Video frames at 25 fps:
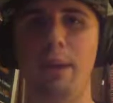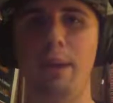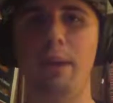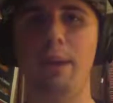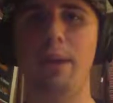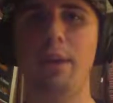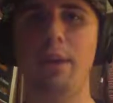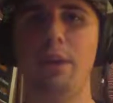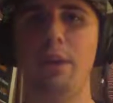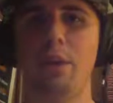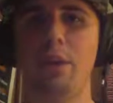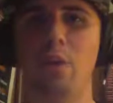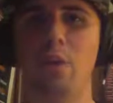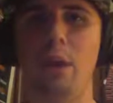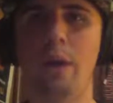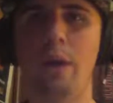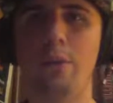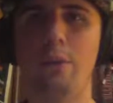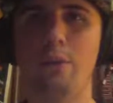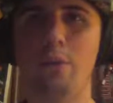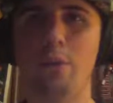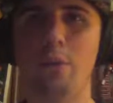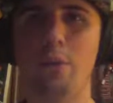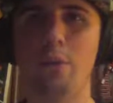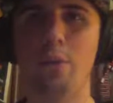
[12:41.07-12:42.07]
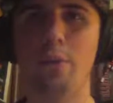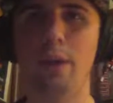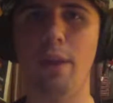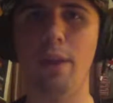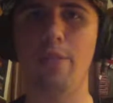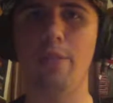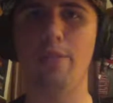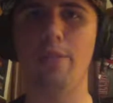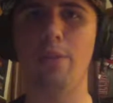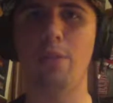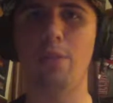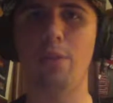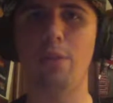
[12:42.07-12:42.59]
made quite a few
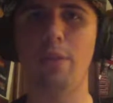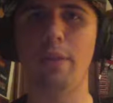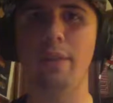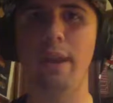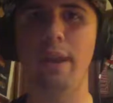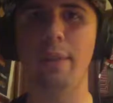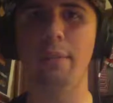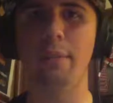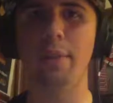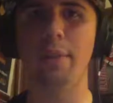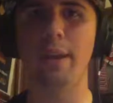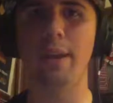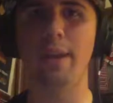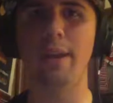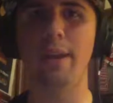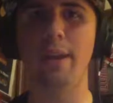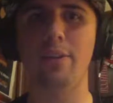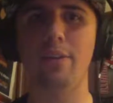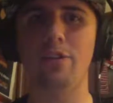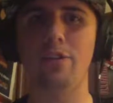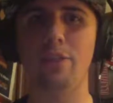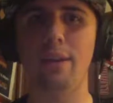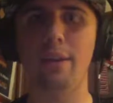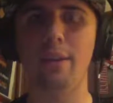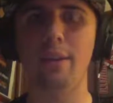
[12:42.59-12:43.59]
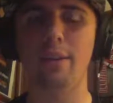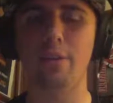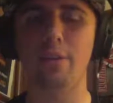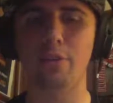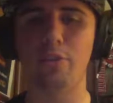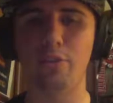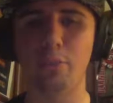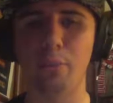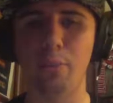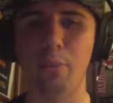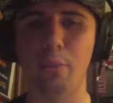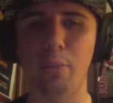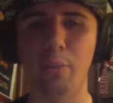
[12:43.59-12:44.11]
plays, including that play yesterday in the
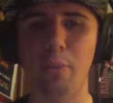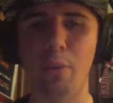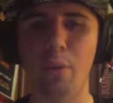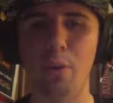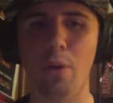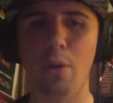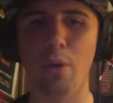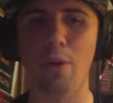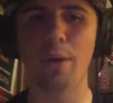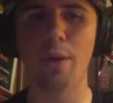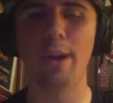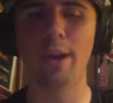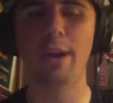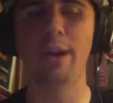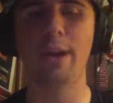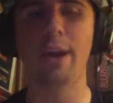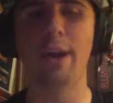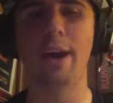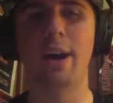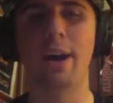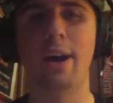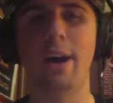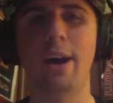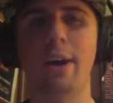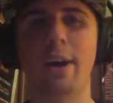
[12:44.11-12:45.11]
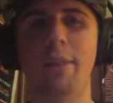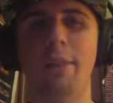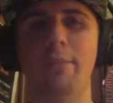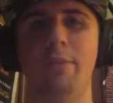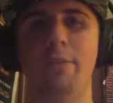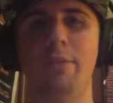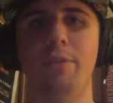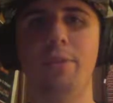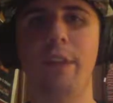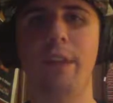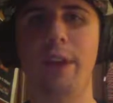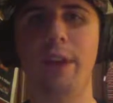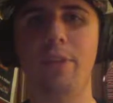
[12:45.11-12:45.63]
Super Bowl.
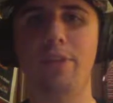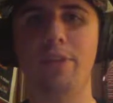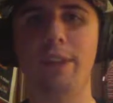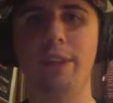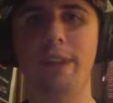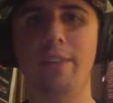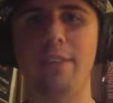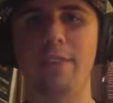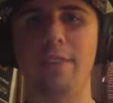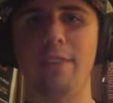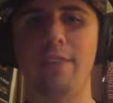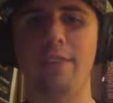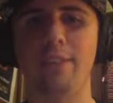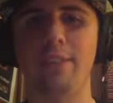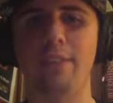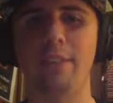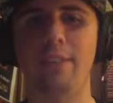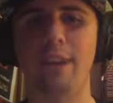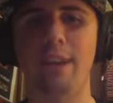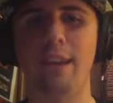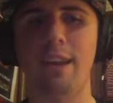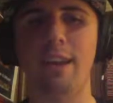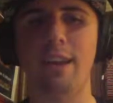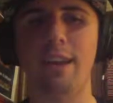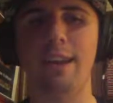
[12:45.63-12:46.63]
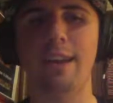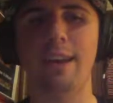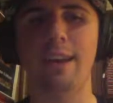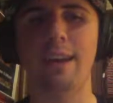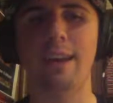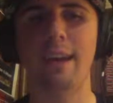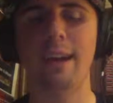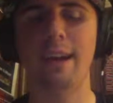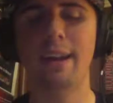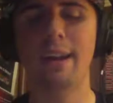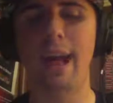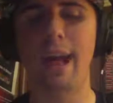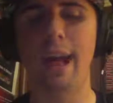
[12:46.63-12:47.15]
So that was nice to see.
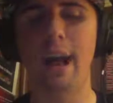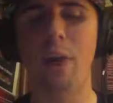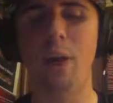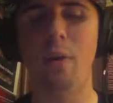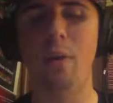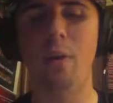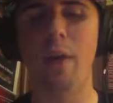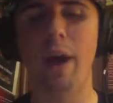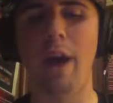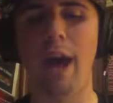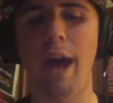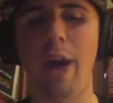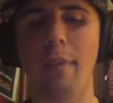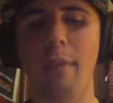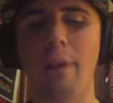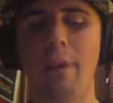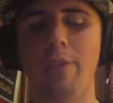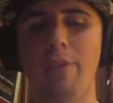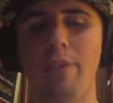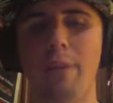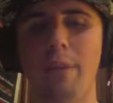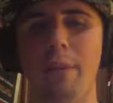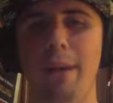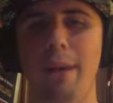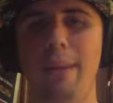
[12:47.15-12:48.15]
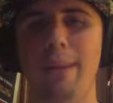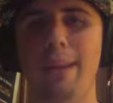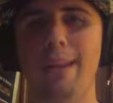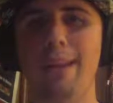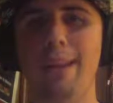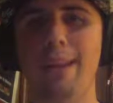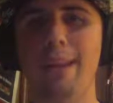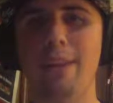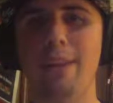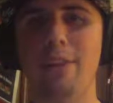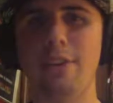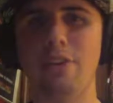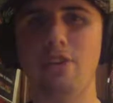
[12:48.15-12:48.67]
Now, how about somebody
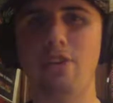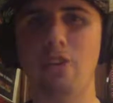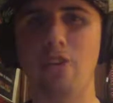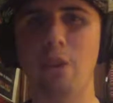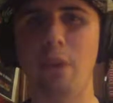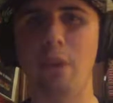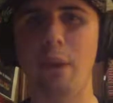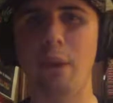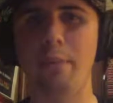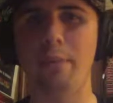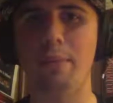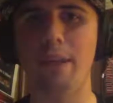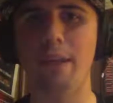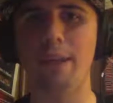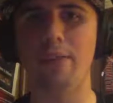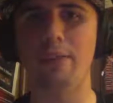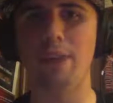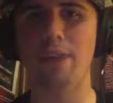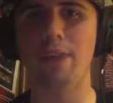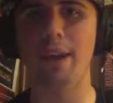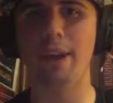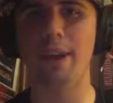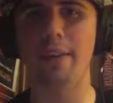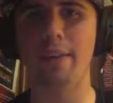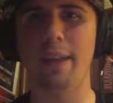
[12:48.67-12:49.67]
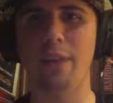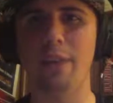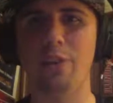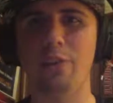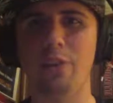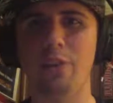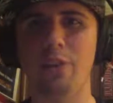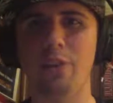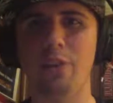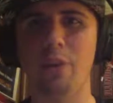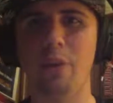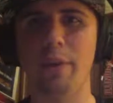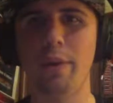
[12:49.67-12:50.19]
that didn't show up, DJ, and that's
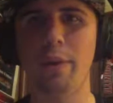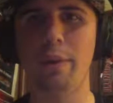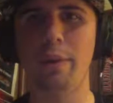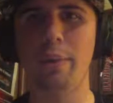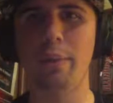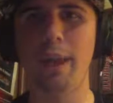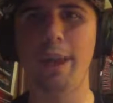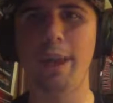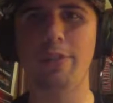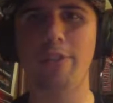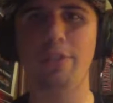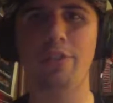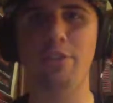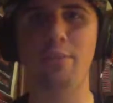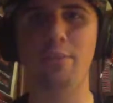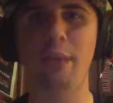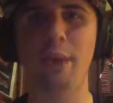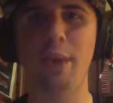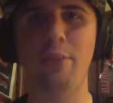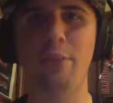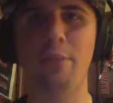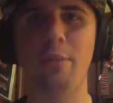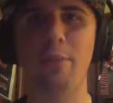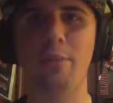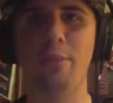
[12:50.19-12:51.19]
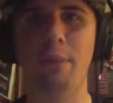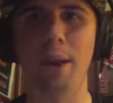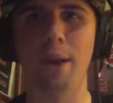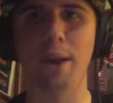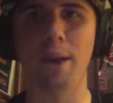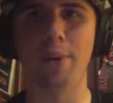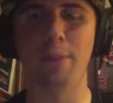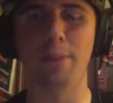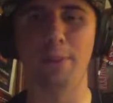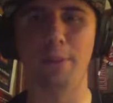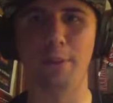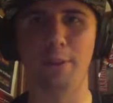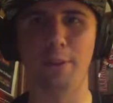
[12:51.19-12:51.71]
for the New England Patriots, Malcolm
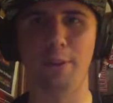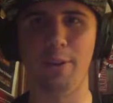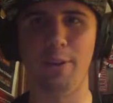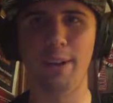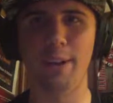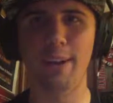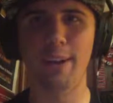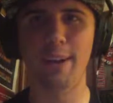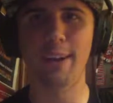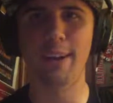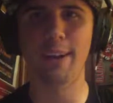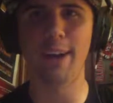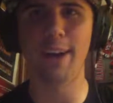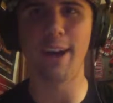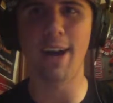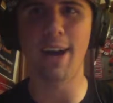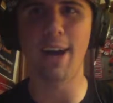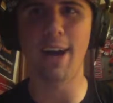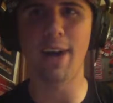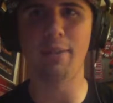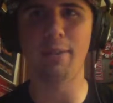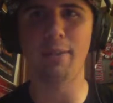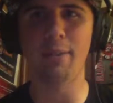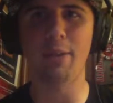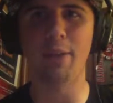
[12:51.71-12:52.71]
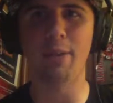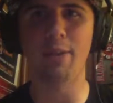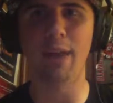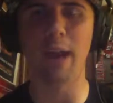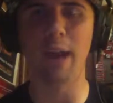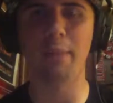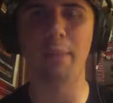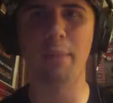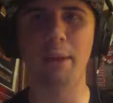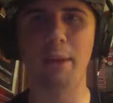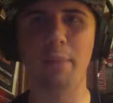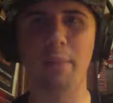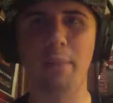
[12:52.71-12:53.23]
Butler. A
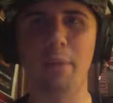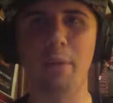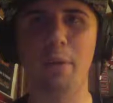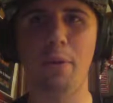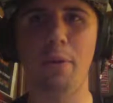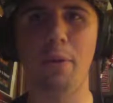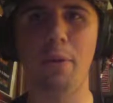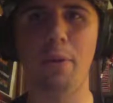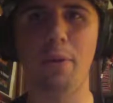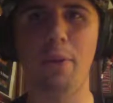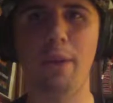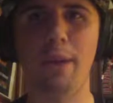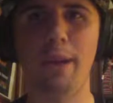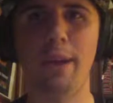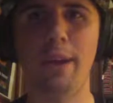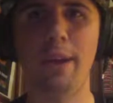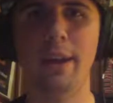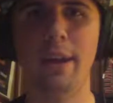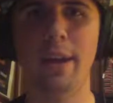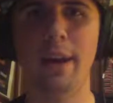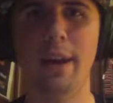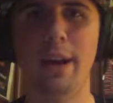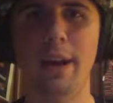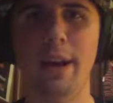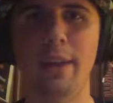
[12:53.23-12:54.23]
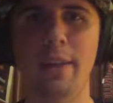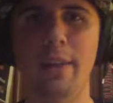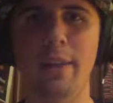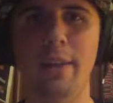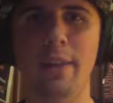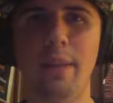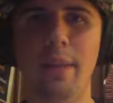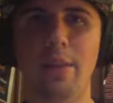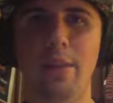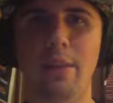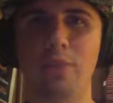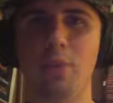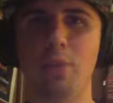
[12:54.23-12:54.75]
lot of people.
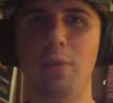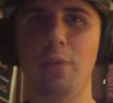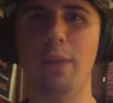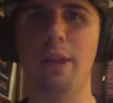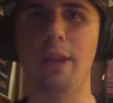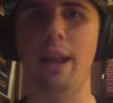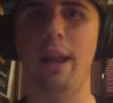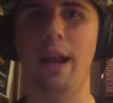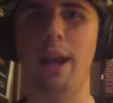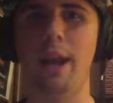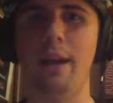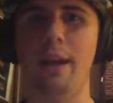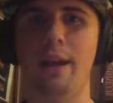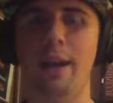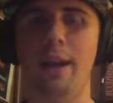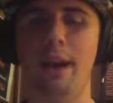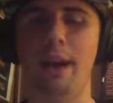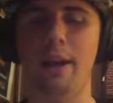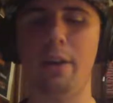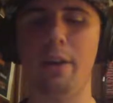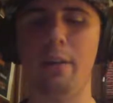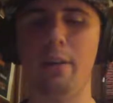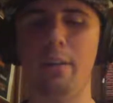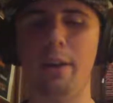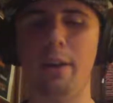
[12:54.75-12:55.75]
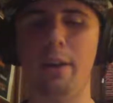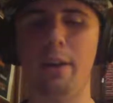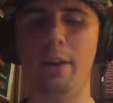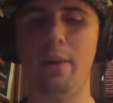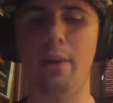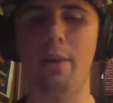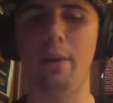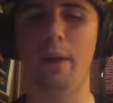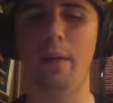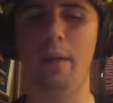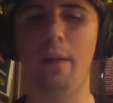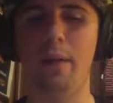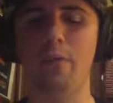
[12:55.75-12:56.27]
They zoomed in on him
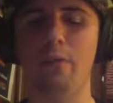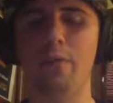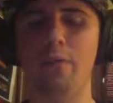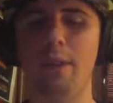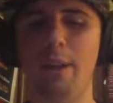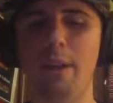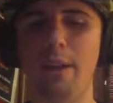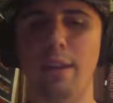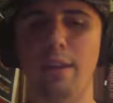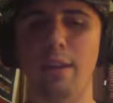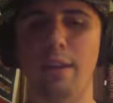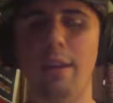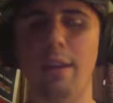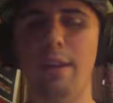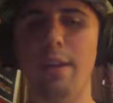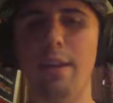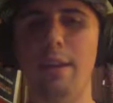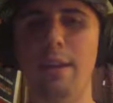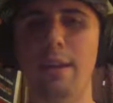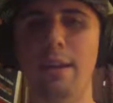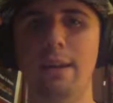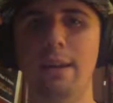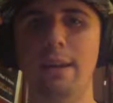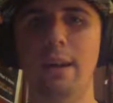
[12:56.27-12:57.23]
while they were singing the